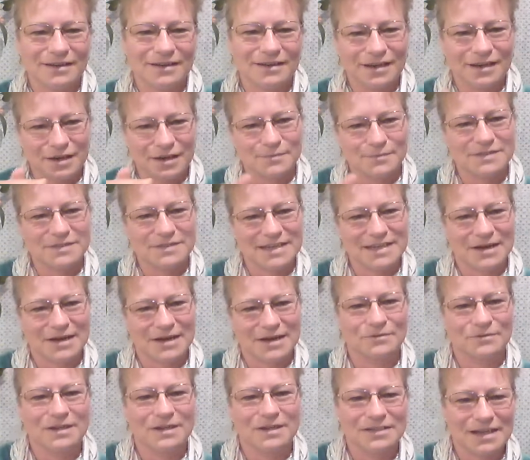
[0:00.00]
it comes
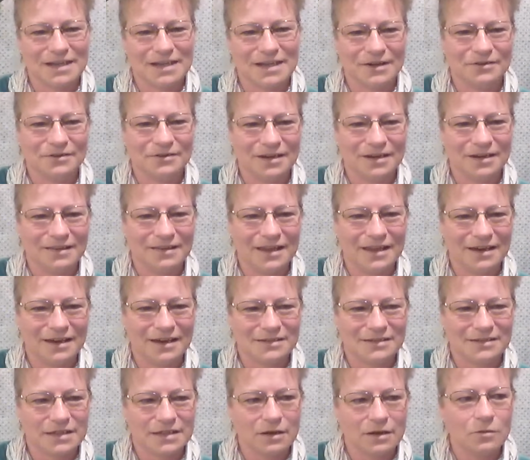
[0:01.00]
down and down and then
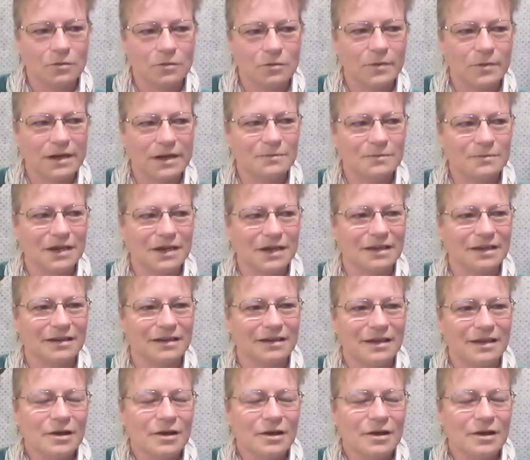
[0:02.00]
it's like oh wait a minute